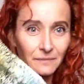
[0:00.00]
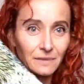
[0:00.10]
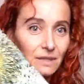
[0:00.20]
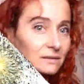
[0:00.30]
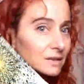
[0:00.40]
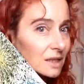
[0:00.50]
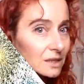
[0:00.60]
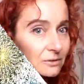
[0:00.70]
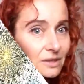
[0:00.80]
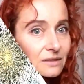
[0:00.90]
Like
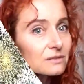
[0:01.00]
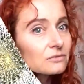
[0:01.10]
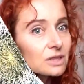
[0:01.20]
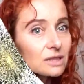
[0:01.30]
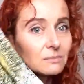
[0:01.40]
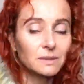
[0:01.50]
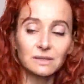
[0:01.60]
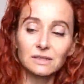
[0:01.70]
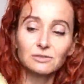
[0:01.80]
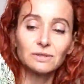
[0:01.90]
yellow doesn't really,
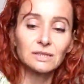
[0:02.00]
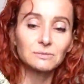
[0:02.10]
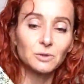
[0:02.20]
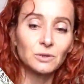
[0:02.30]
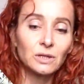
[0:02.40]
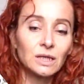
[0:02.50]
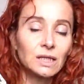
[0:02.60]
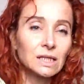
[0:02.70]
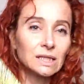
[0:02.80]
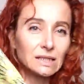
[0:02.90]
but this one is more
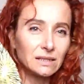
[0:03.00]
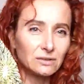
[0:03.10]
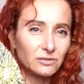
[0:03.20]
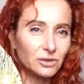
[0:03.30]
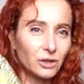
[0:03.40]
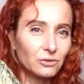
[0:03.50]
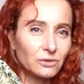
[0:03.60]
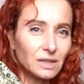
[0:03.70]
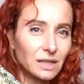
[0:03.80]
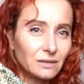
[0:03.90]
like
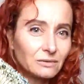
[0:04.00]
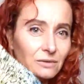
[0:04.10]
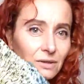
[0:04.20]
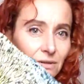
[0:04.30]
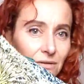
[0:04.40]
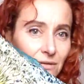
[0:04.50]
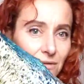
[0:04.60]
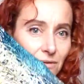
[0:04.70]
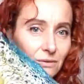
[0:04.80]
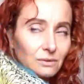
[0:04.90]
toned down,
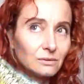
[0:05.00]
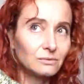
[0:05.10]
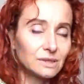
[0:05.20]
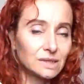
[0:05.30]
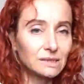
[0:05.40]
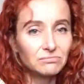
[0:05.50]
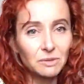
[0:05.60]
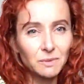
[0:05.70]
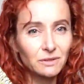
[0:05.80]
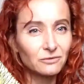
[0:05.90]
or with a
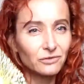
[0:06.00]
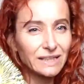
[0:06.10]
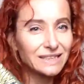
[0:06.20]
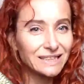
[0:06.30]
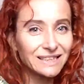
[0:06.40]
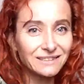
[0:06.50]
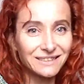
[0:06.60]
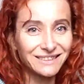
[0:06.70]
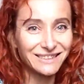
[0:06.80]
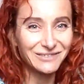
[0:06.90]
bit of red in it,
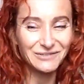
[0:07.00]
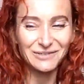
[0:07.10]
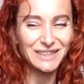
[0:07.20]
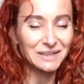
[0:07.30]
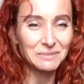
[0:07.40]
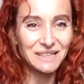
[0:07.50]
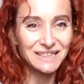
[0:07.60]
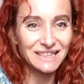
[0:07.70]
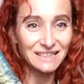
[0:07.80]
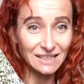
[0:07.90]
if that
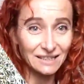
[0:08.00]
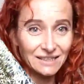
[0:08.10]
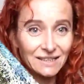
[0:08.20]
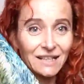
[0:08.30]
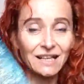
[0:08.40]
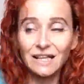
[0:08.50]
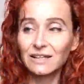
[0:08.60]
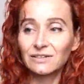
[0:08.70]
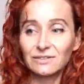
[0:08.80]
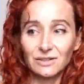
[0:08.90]
makes any sense.
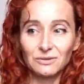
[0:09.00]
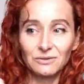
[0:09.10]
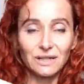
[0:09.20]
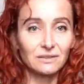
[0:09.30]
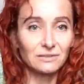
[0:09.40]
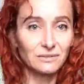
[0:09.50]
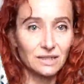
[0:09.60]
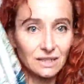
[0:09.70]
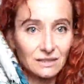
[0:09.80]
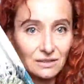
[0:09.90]
So I don't
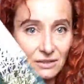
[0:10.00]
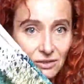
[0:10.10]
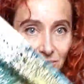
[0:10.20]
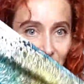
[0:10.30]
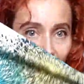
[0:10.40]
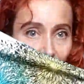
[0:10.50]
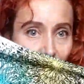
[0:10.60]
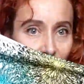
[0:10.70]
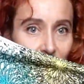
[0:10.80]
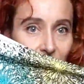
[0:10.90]
think it's going to be a problem.